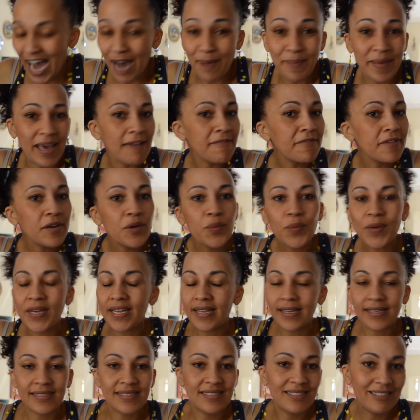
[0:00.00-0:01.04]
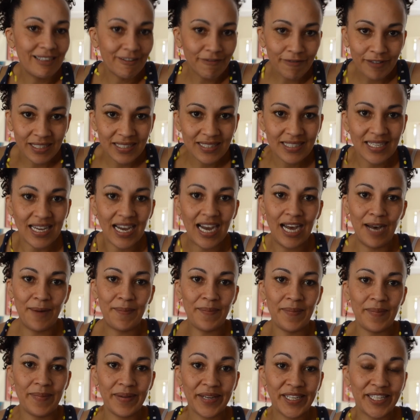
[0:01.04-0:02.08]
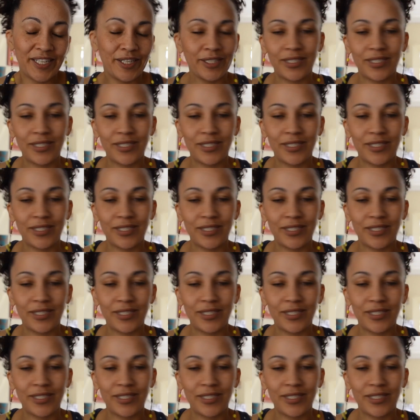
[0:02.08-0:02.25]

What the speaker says: Every week is different, because